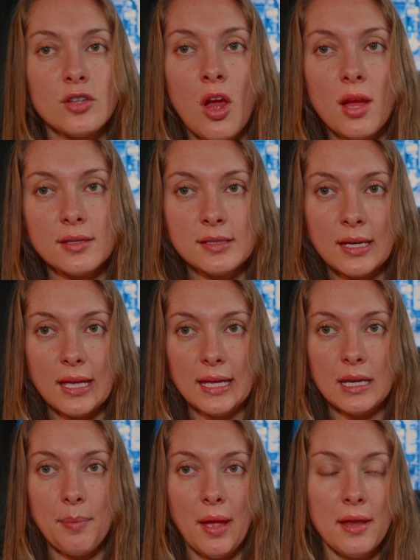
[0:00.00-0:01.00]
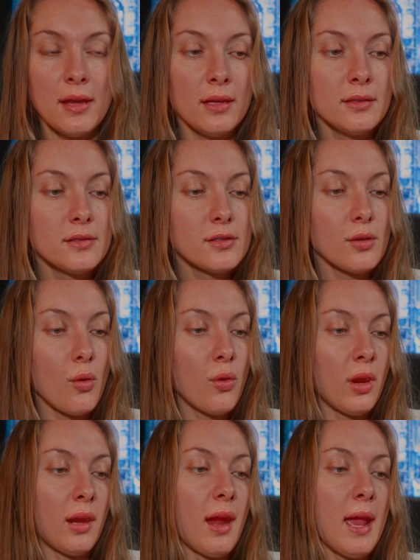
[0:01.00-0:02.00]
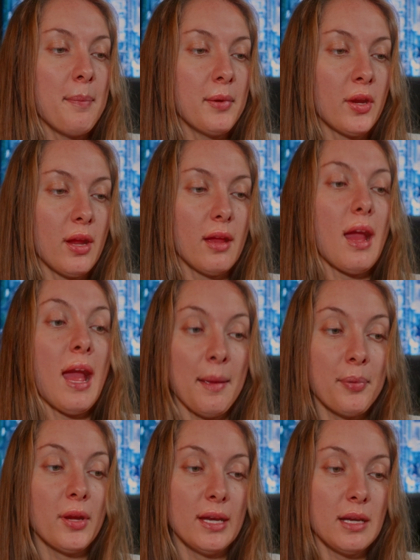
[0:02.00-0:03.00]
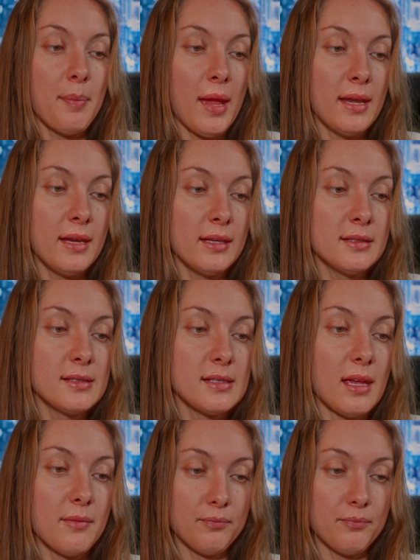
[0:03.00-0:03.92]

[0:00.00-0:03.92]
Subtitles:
toxic independence or hyper independence.